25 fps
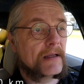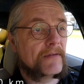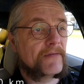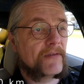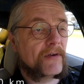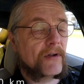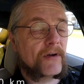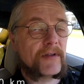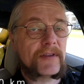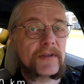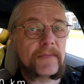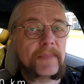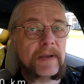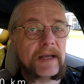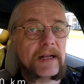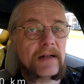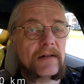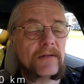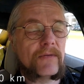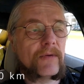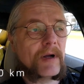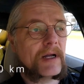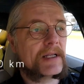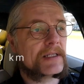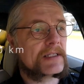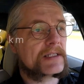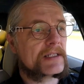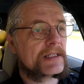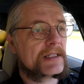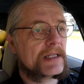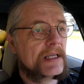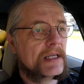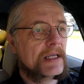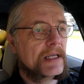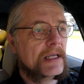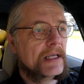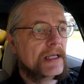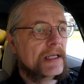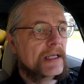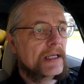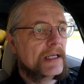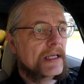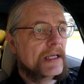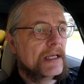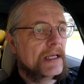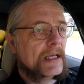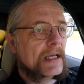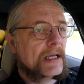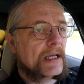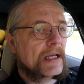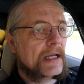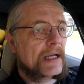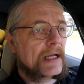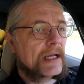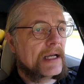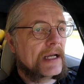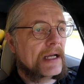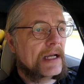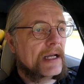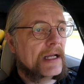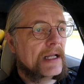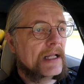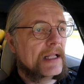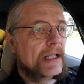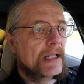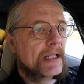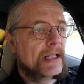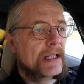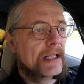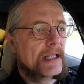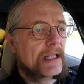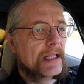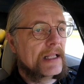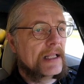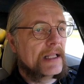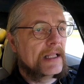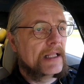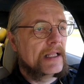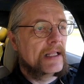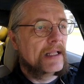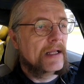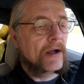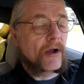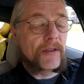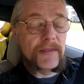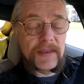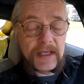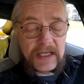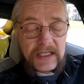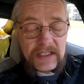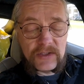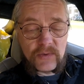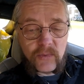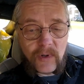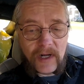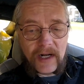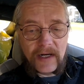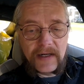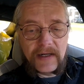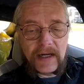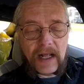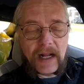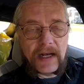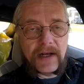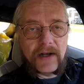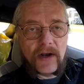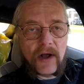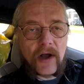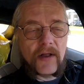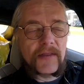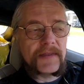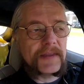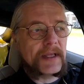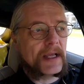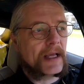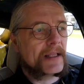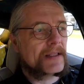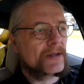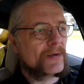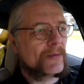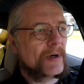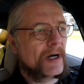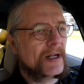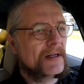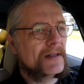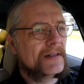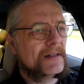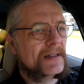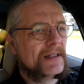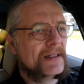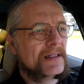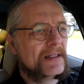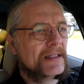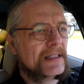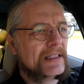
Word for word: floor the pedal once on this one and not the other one,